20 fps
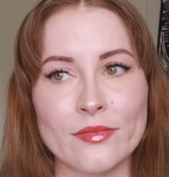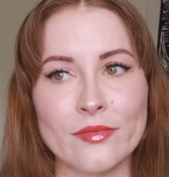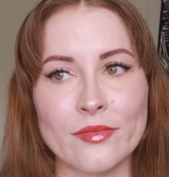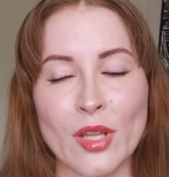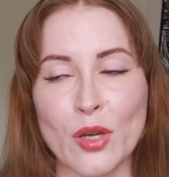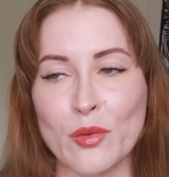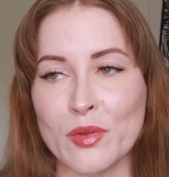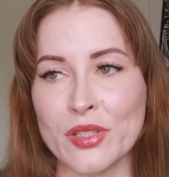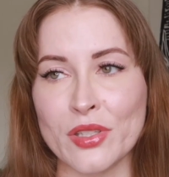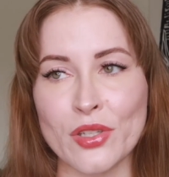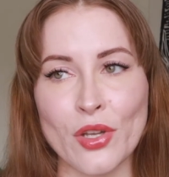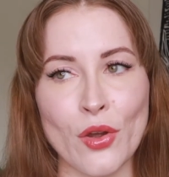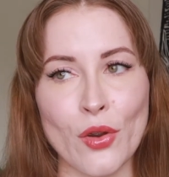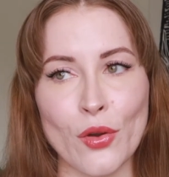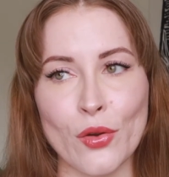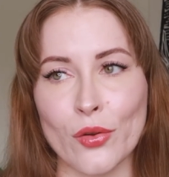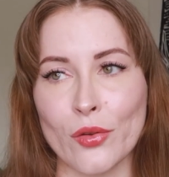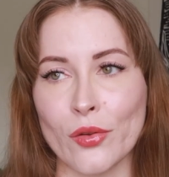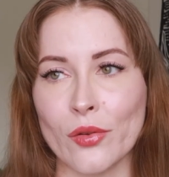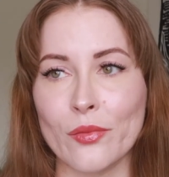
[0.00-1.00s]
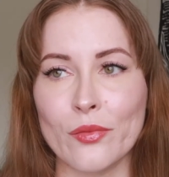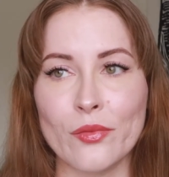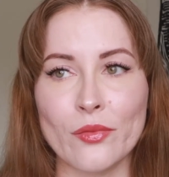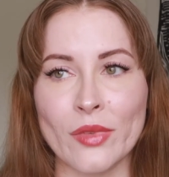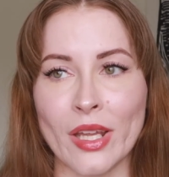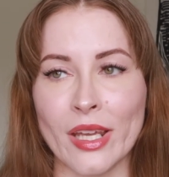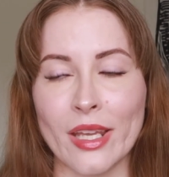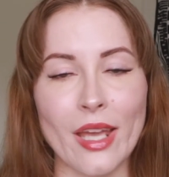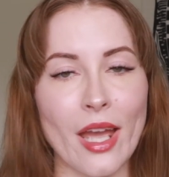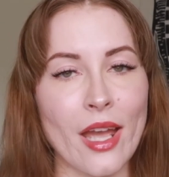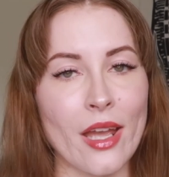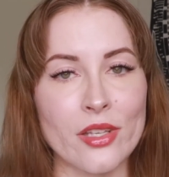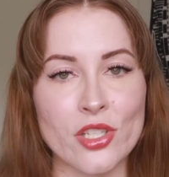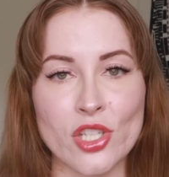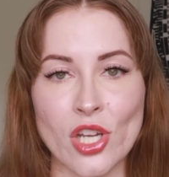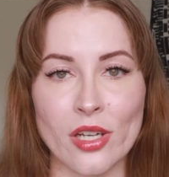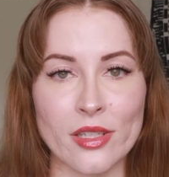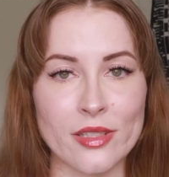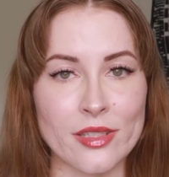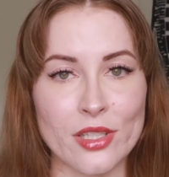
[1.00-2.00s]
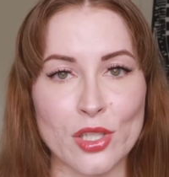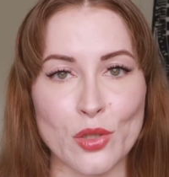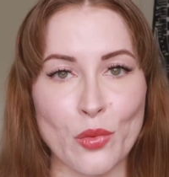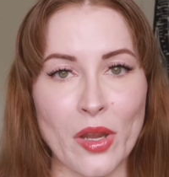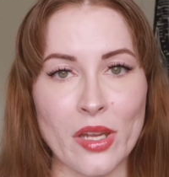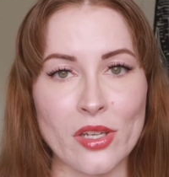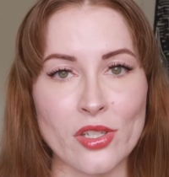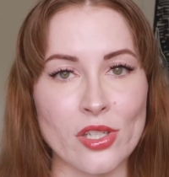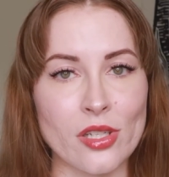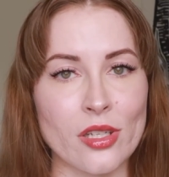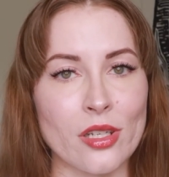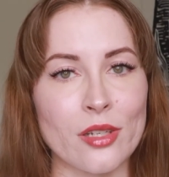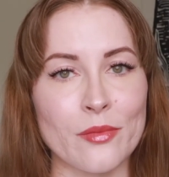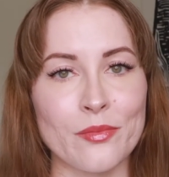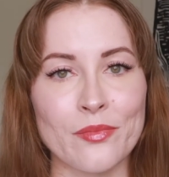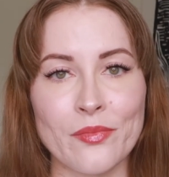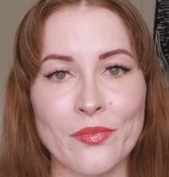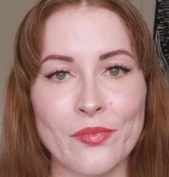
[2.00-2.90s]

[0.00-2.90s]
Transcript: there was no like HR situation.